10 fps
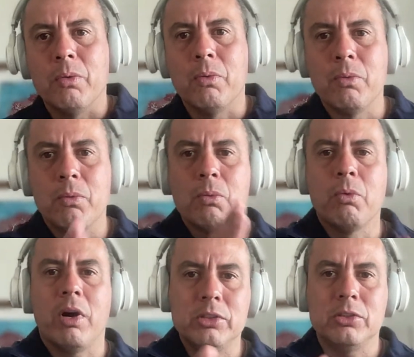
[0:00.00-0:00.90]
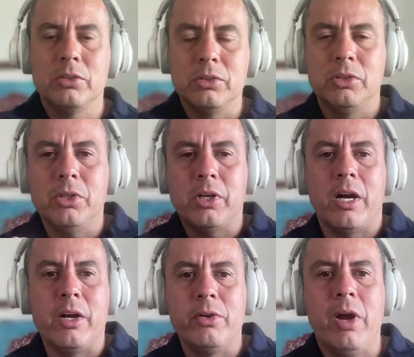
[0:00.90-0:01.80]
what you
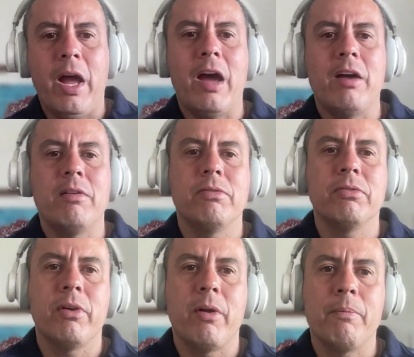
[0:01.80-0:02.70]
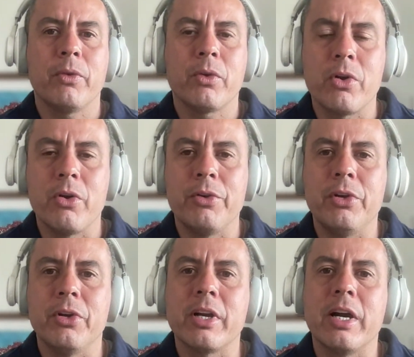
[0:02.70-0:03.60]
have growing
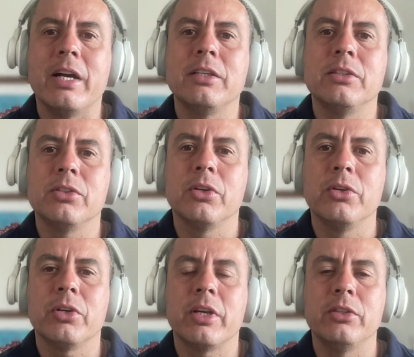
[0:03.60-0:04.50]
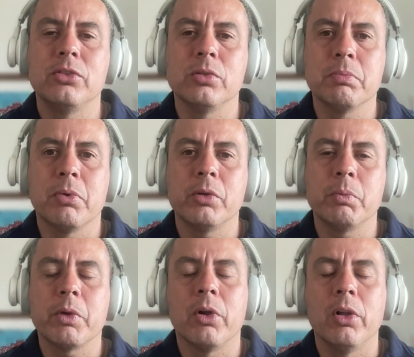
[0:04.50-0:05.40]
in your garden so you can support.
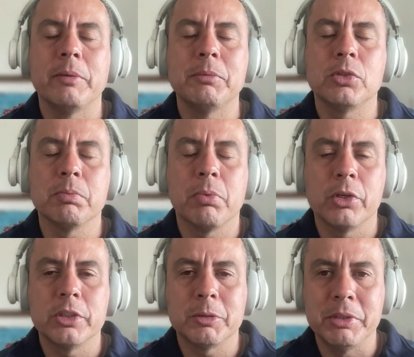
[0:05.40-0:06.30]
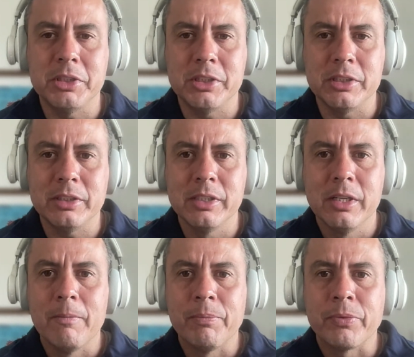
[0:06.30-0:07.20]
We call them support species.
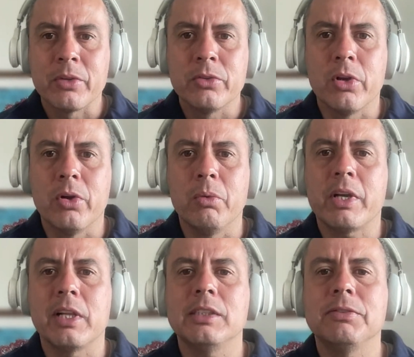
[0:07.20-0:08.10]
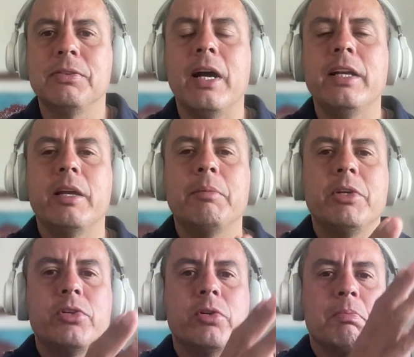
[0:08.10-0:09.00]
So we classify them
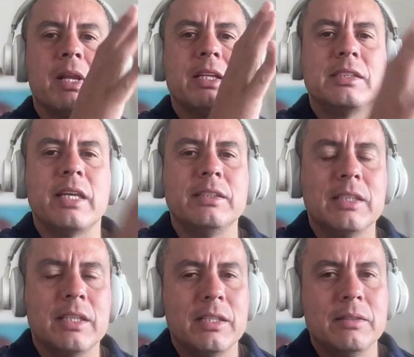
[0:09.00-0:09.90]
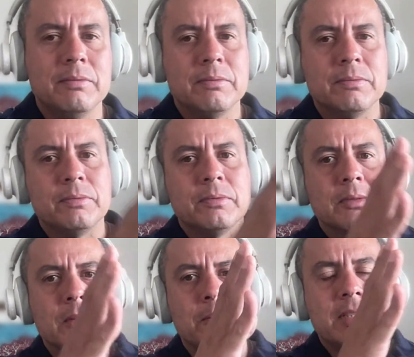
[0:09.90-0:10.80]
into placenta
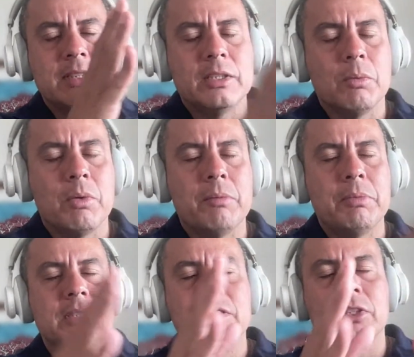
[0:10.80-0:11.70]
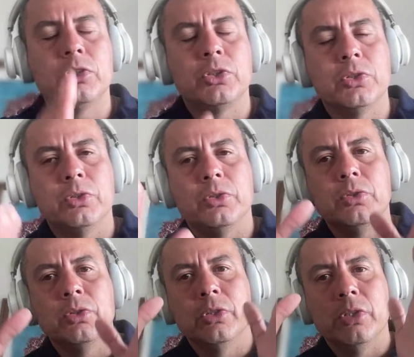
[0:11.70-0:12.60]
1, placenta
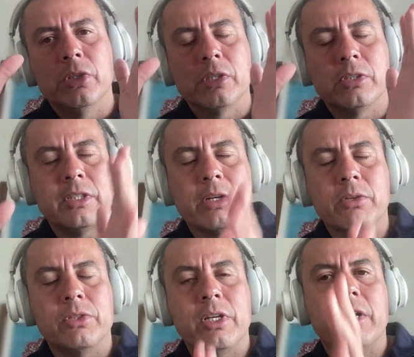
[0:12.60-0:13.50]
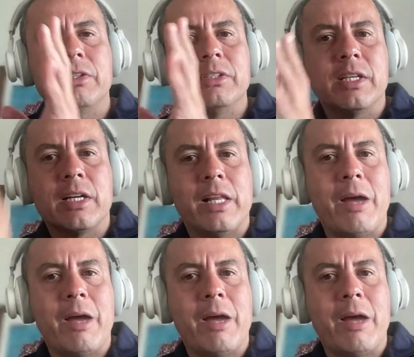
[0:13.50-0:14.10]
2, secondaries, and